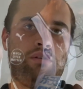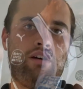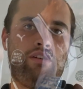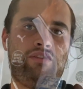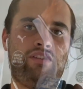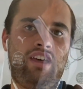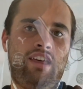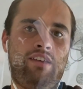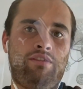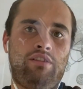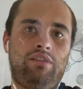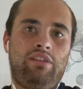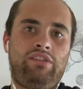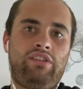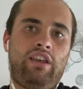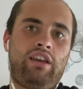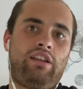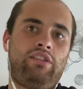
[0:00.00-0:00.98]
our favour in the
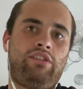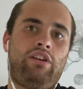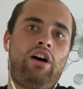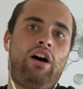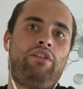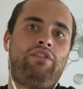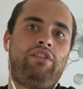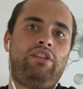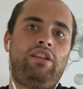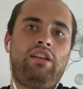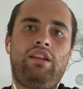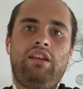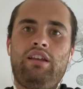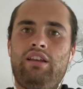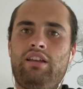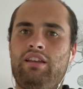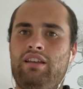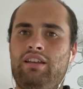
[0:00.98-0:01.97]
second half, and
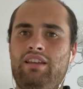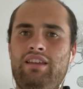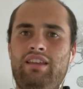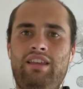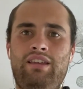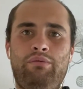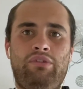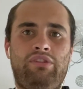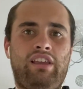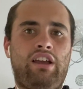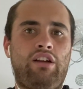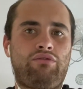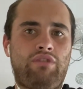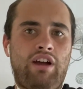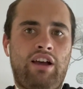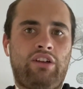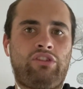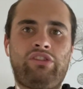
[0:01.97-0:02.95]
he was like a
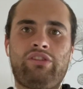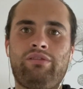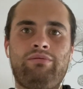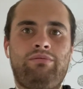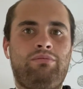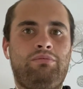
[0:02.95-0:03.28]
rash,